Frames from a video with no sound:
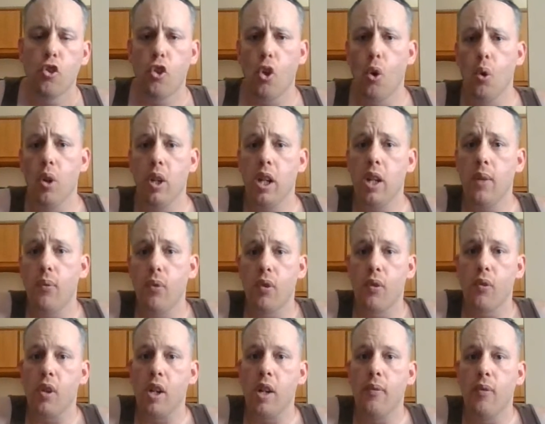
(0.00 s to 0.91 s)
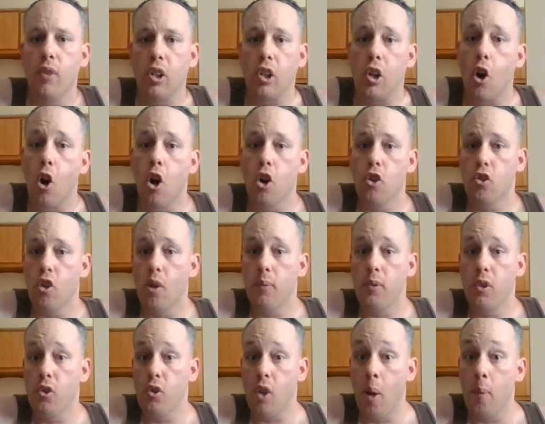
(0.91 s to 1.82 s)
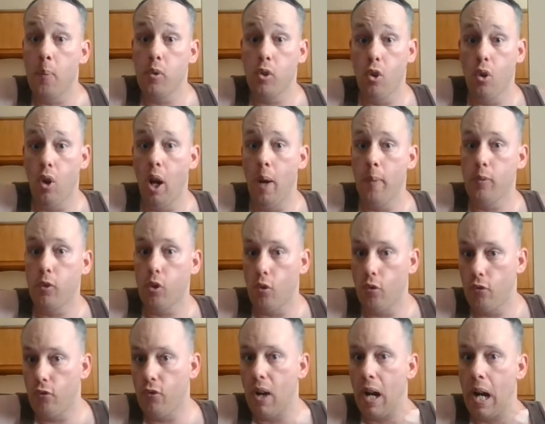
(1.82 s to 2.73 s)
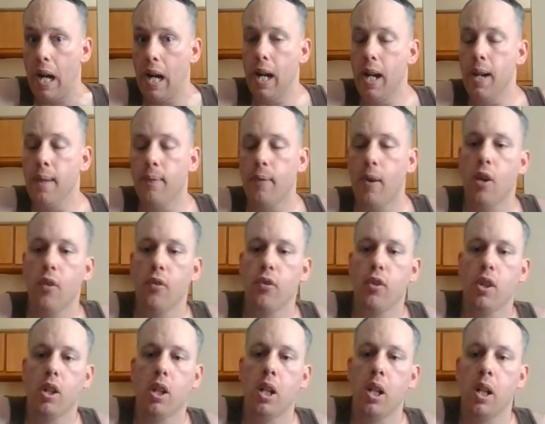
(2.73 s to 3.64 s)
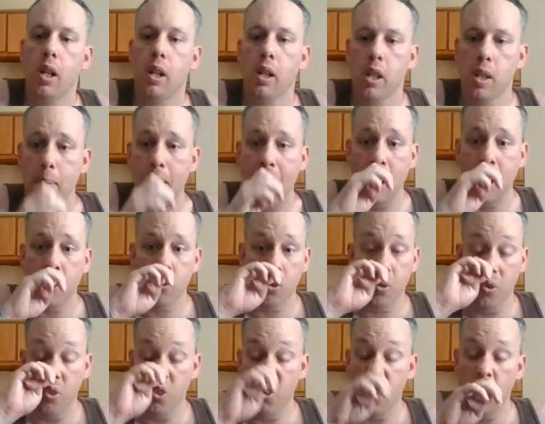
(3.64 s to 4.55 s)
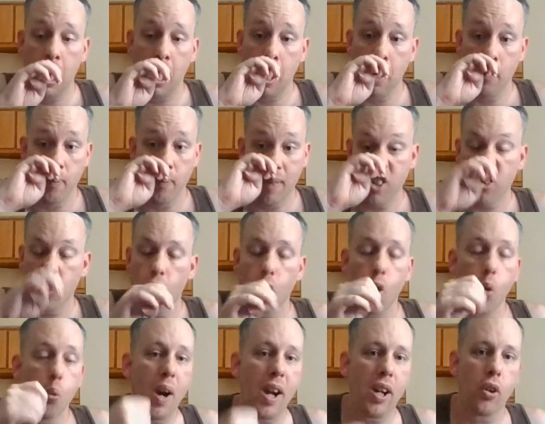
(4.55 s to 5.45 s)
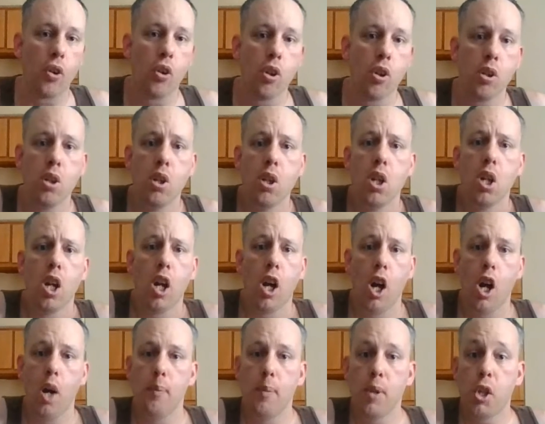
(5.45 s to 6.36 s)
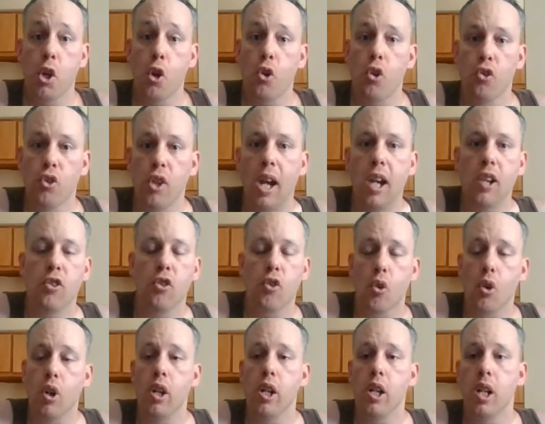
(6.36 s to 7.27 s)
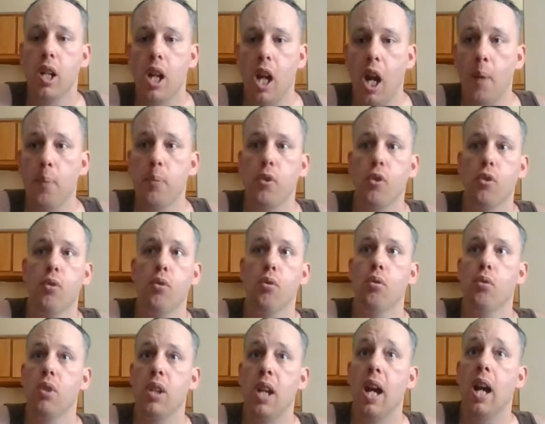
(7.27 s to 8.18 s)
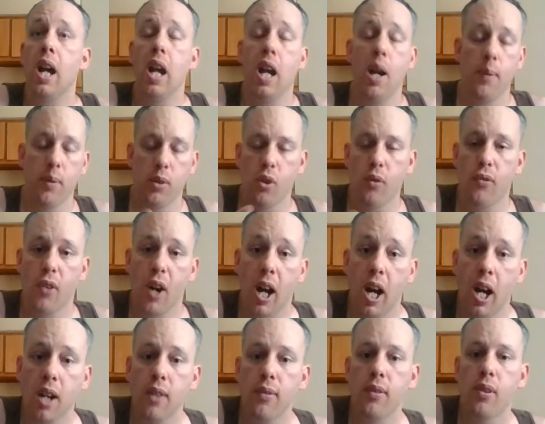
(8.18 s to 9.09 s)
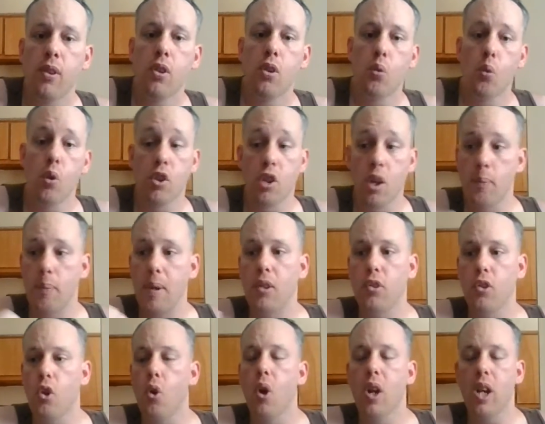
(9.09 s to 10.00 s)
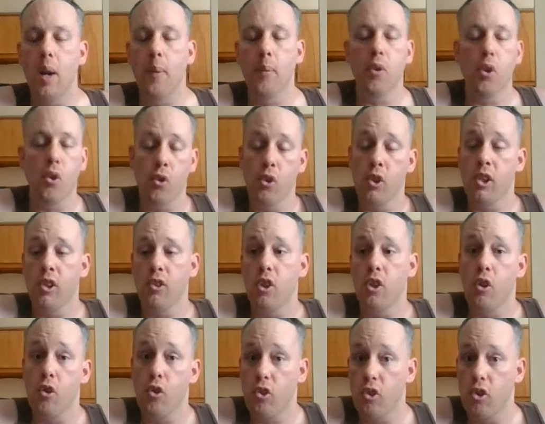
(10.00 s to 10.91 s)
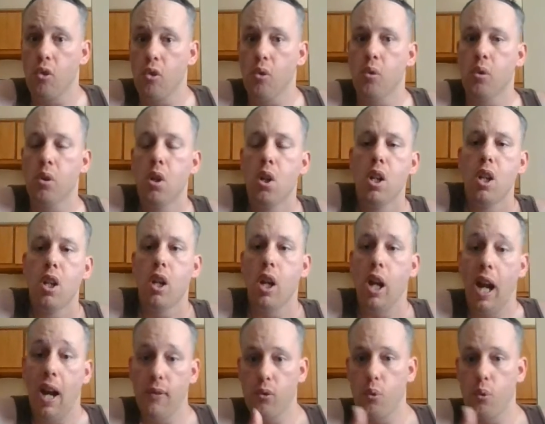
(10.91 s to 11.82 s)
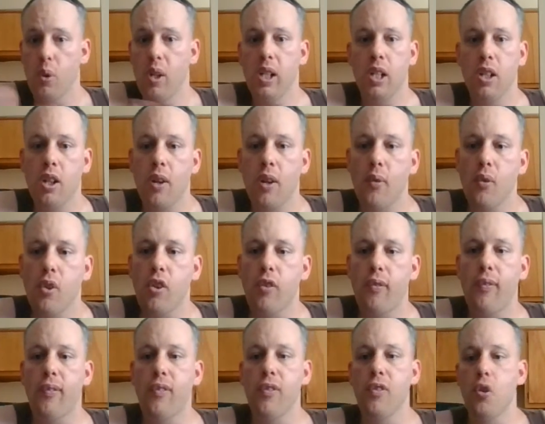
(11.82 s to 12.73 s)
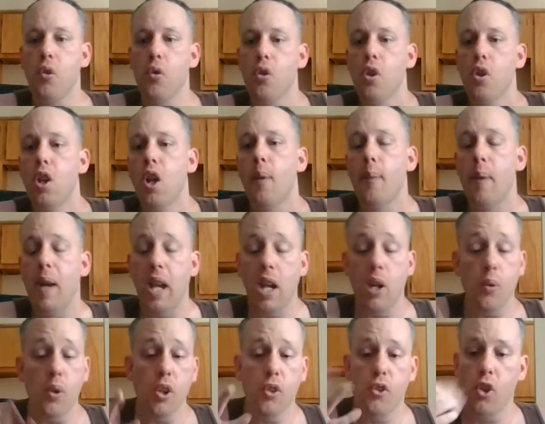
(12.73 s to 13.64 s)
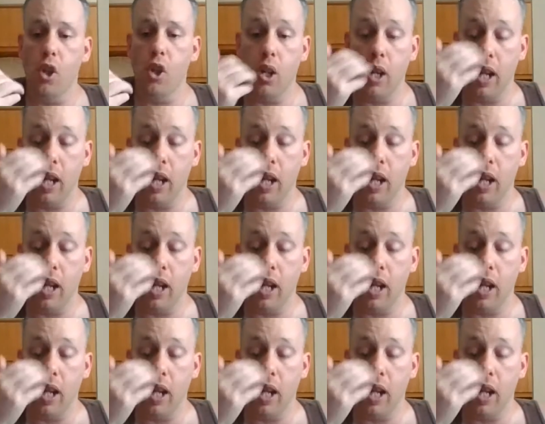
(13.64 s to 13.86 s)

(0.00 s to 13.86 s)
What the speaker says: So in regards of this episode 5 of the magical record Madoka side story episode 5, which I'm about to go on episode 6 here soon after when I get done with this review. But anyways,